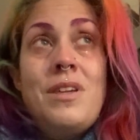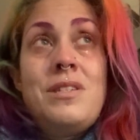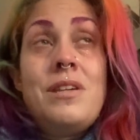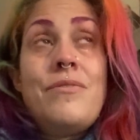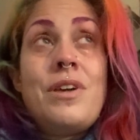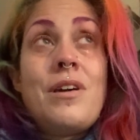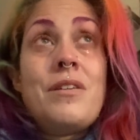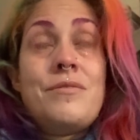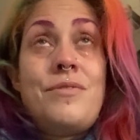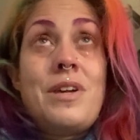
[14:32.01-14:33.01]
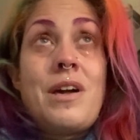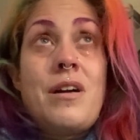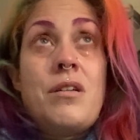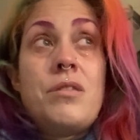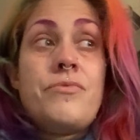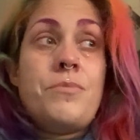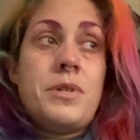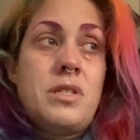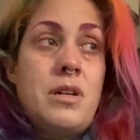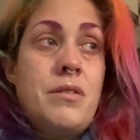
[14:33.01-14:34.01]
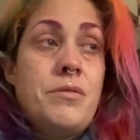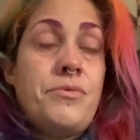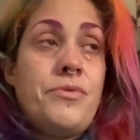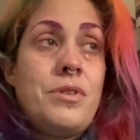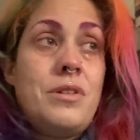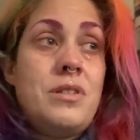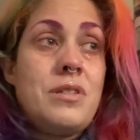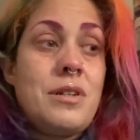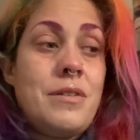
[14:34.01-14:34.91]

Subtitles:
TV, hopefully get over myself, and